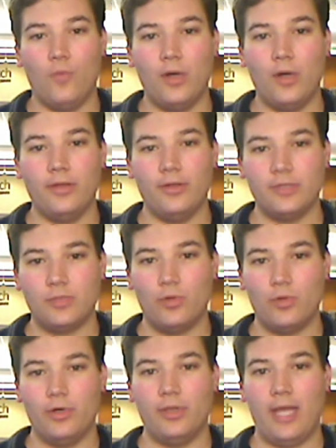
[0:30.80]
One of those
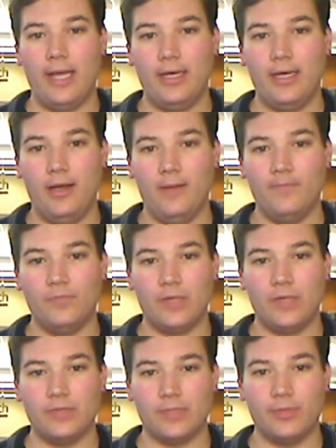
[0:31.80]
were that
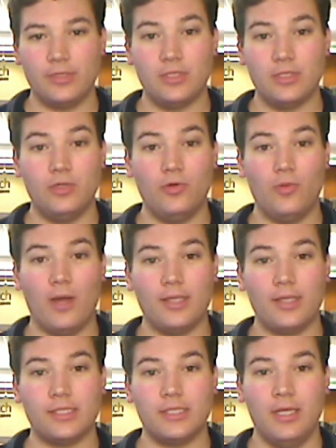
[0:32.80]
there was a person
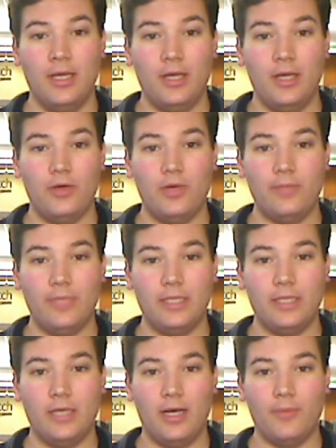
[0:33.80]
who had
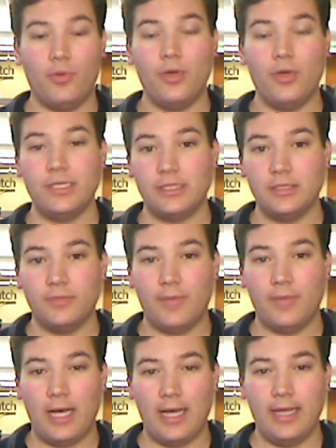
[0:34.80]
been poisoned
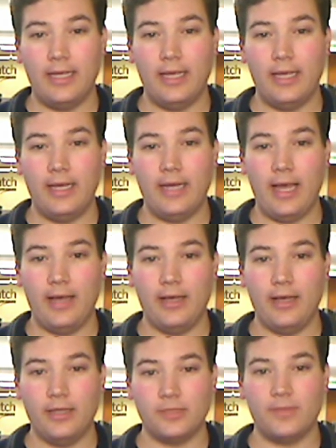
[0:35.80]
by
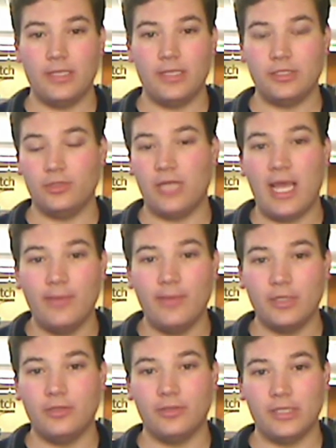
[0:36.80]
a special
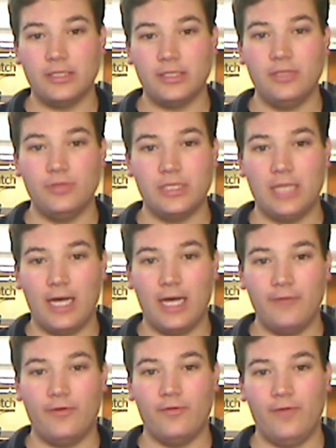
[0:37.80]
chemical that's used in
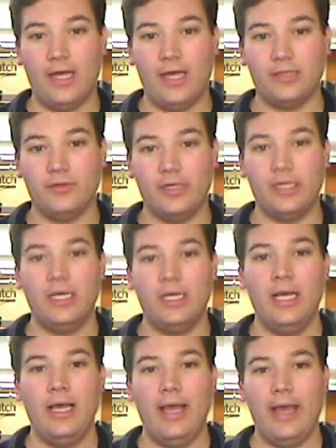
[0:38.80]
iPhone factory.
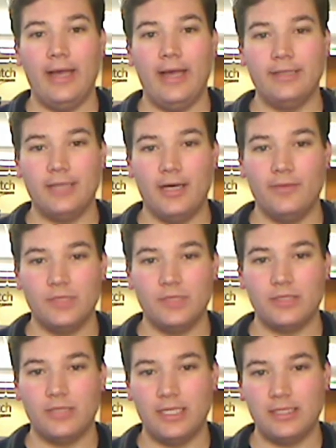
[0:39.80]
And
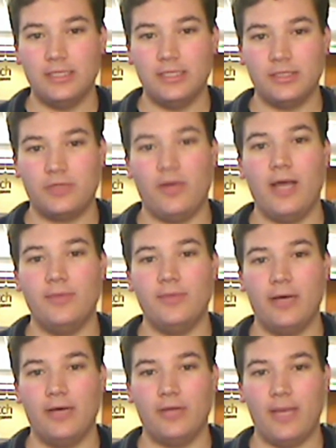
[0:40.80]
Mr. Daisey described
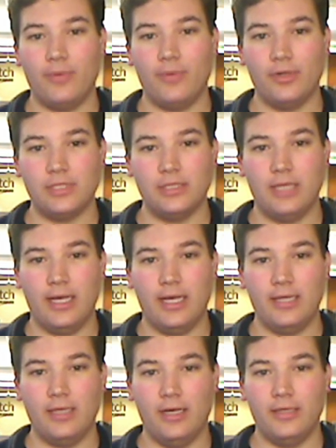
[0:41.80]
how that person
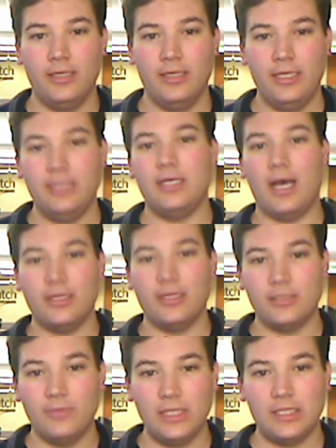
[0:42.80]
had, he'd gone
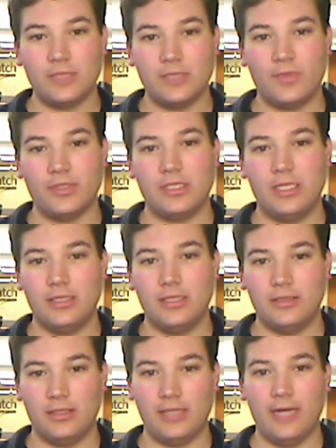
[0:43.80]
to meet this person
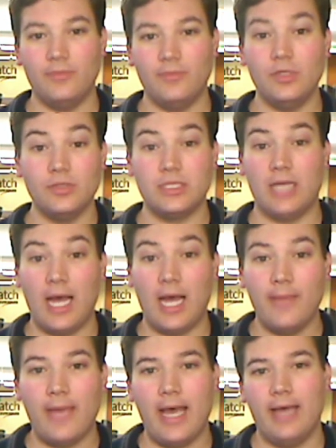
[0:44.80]
and let him use an
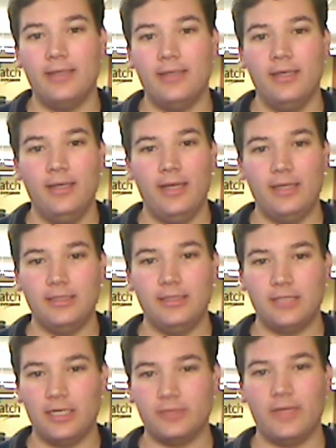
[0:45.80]
iPad, and he
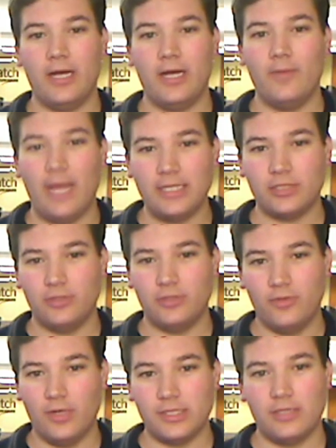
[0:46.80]
talked about how magical
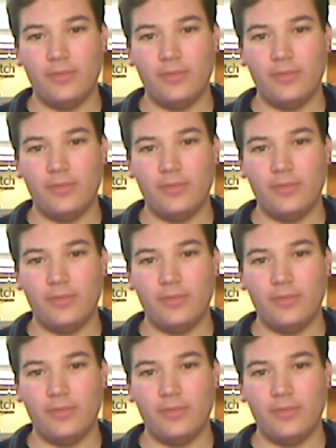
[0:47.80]
it was.